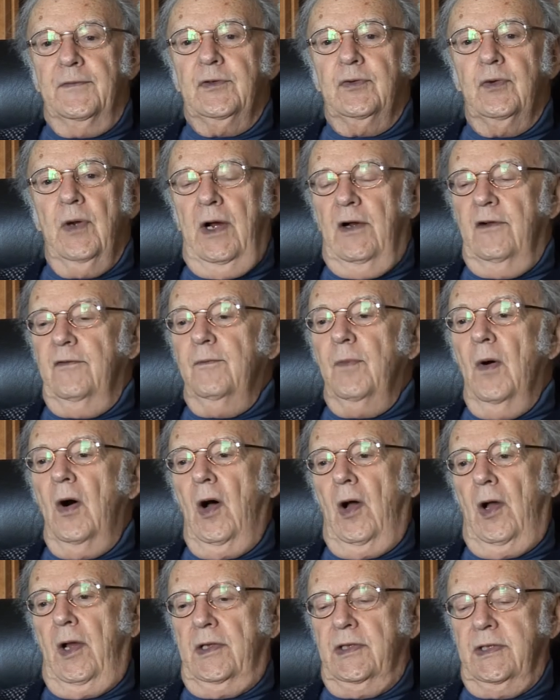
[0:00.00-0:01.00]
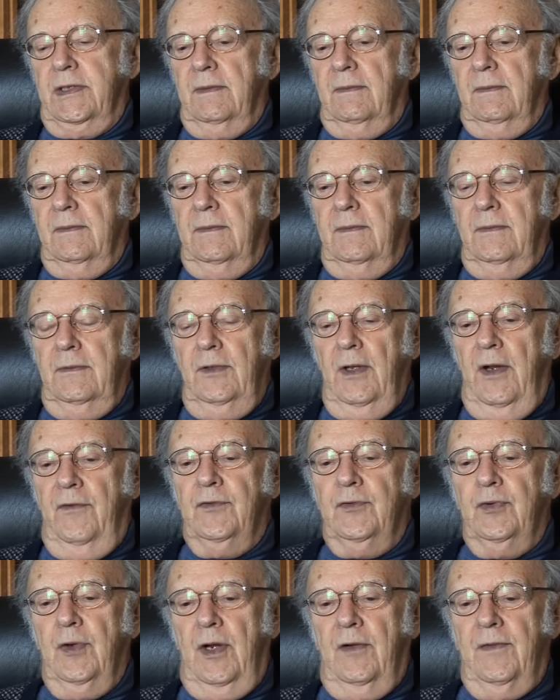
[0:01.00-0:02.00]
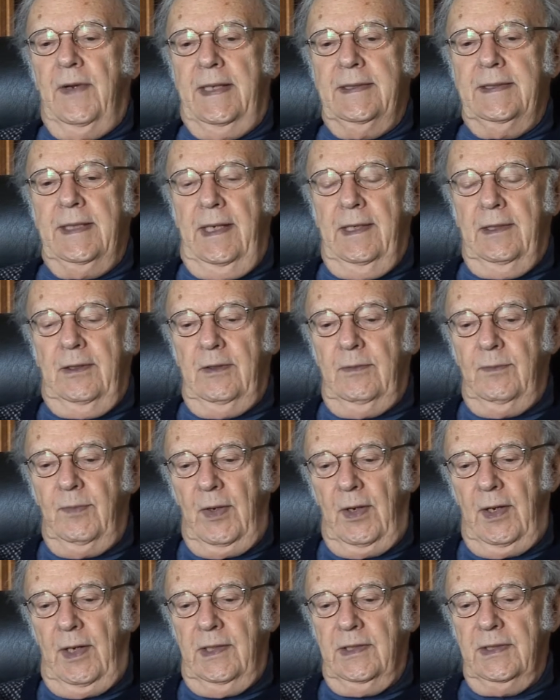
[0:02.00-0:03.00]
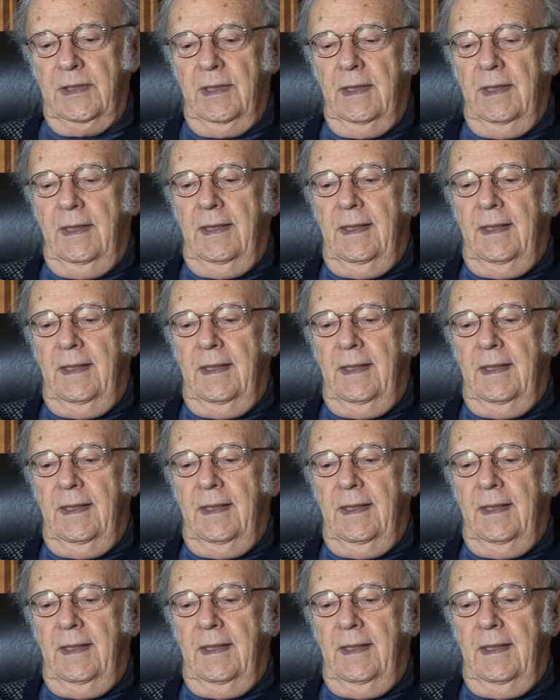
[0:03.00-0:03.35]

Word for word: of 12 balls. You have 12 identical balls,